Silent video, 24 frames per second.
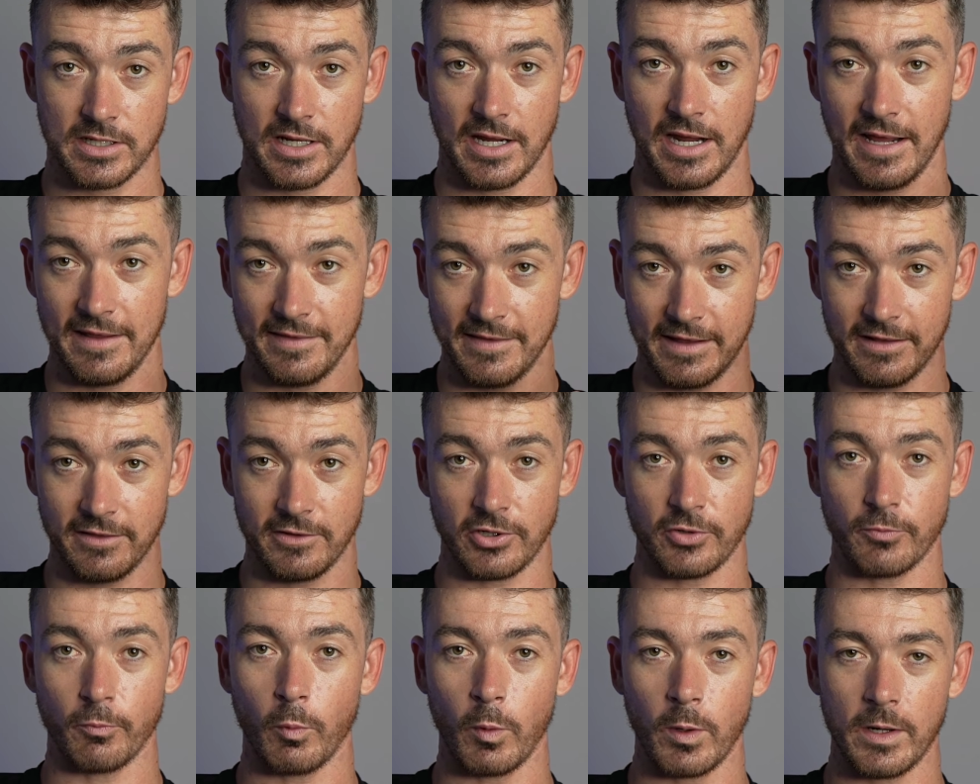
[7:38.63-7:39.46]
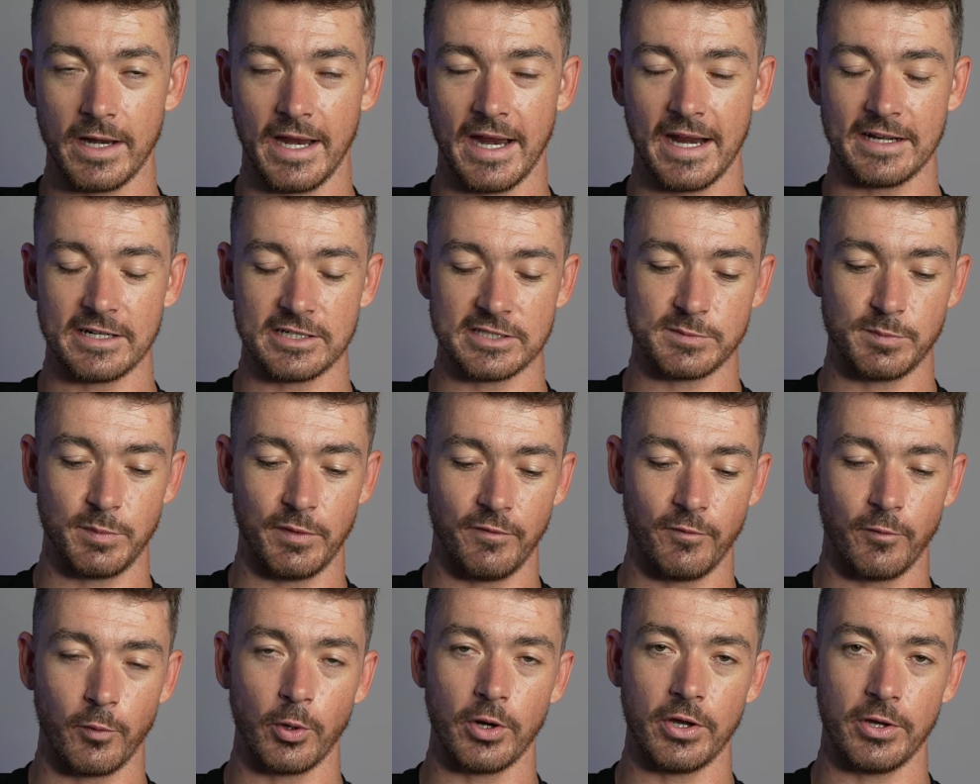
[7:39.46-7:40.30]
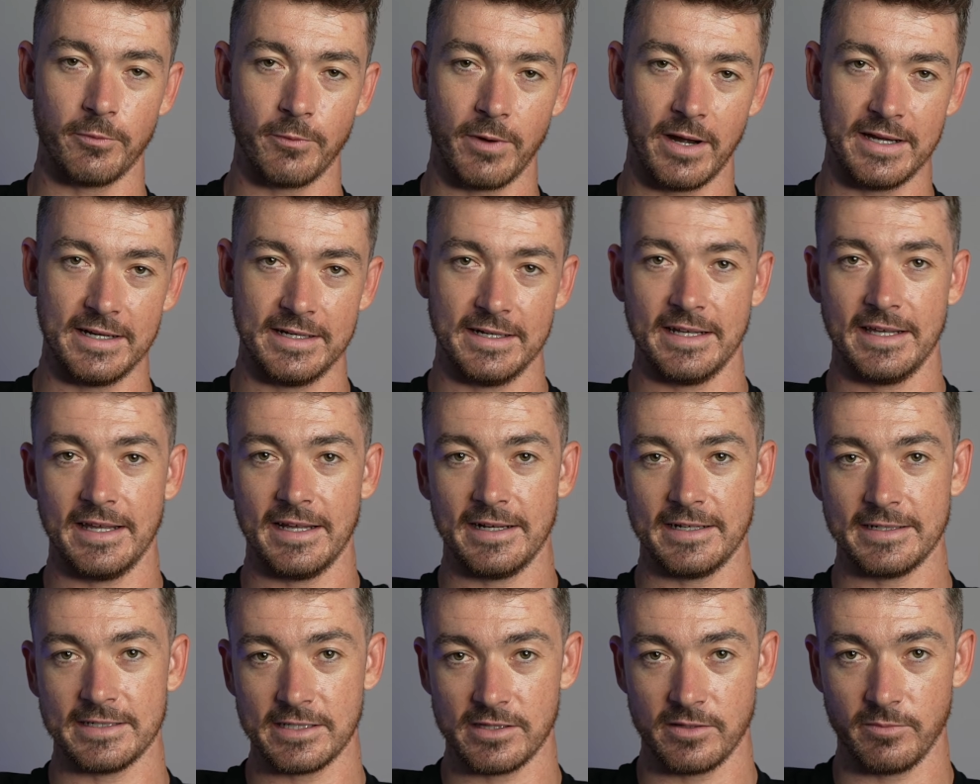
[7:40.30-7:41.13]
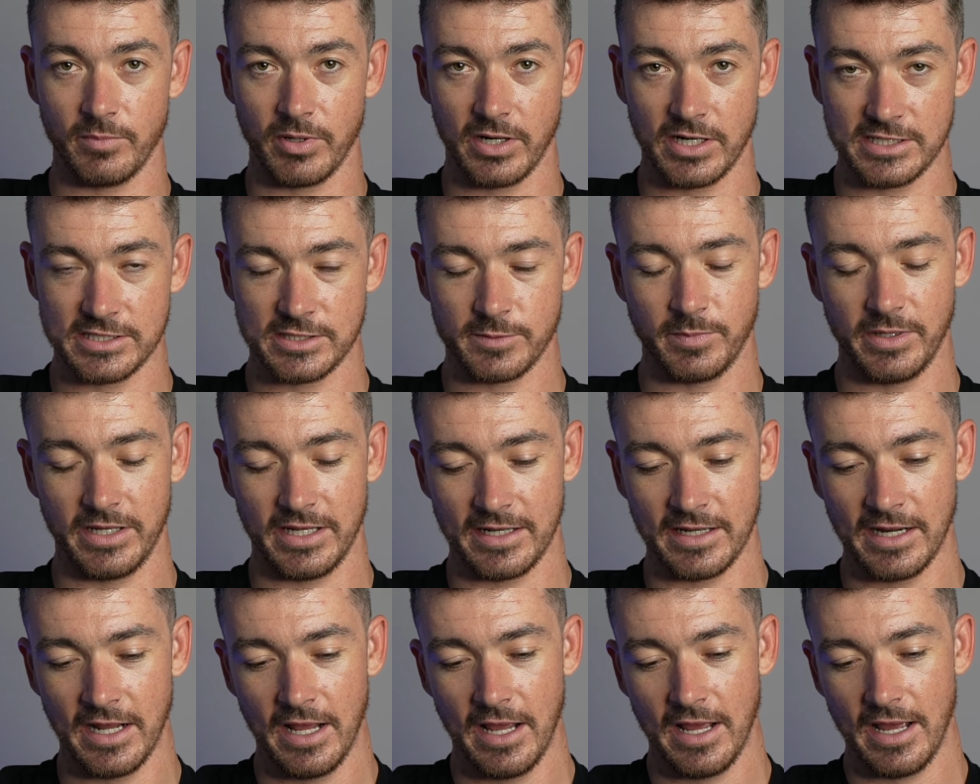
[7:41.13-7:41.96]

and then learn one-handers before you're ready to get into the bar spin.